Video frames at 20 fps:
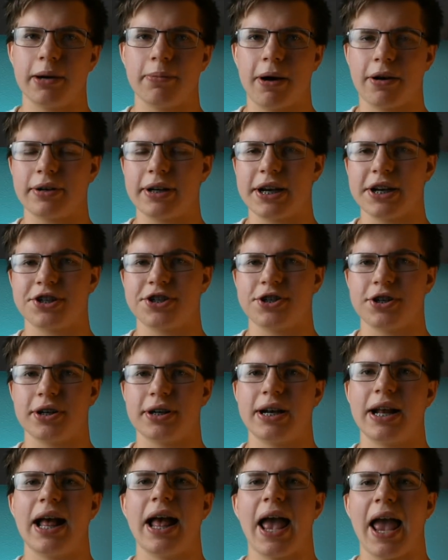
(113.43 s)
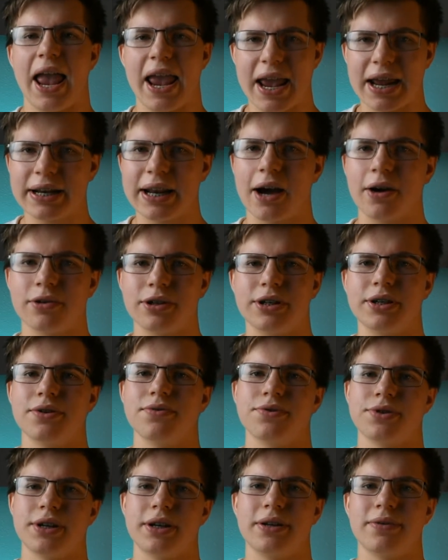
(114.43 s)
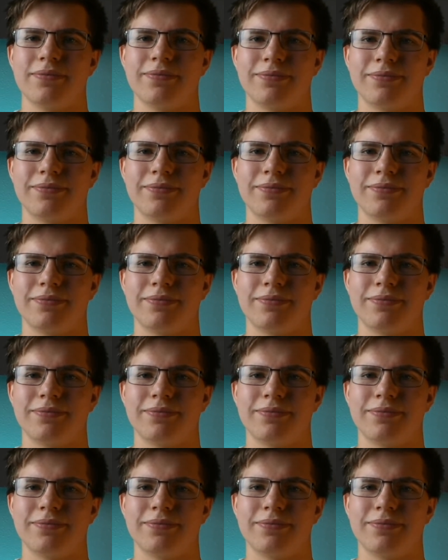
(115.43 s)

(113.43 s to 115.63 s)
about texture and how to use it.